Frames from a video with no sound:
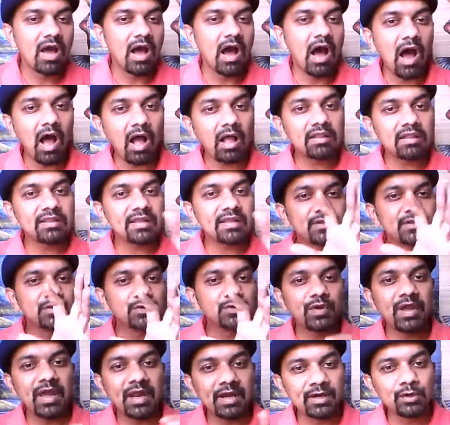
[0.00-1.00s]
All
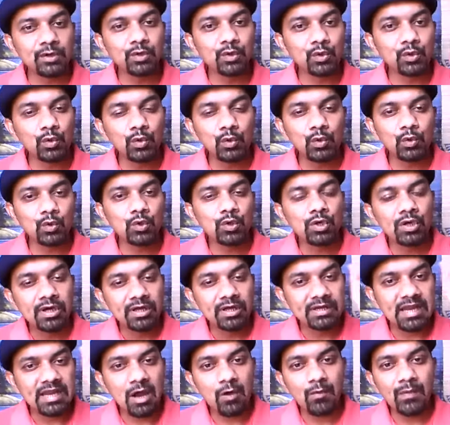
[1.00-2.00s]
you can do
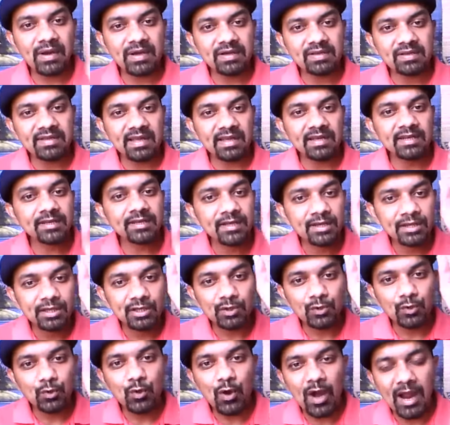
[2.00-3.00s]
now and then,
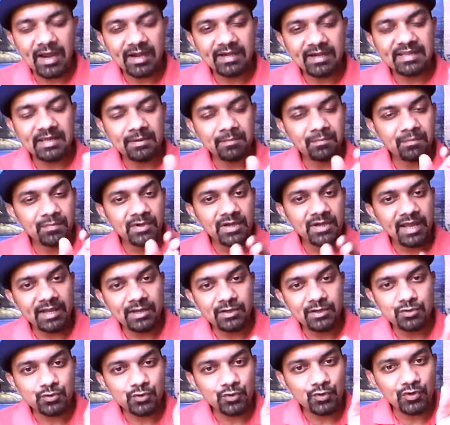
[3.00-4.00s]
you guide them
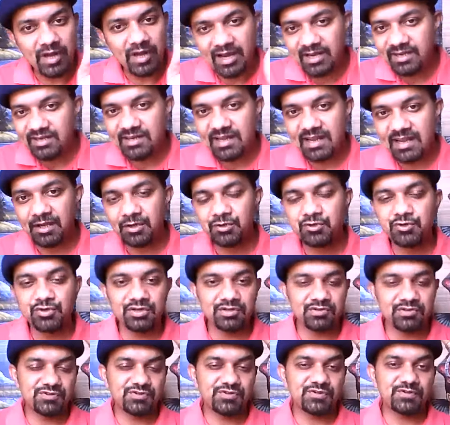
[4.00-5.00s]
into right
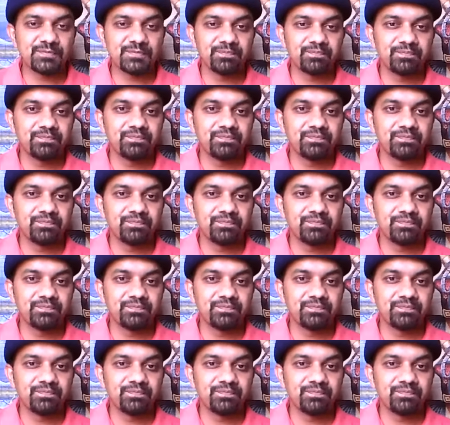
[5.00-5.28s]
directions.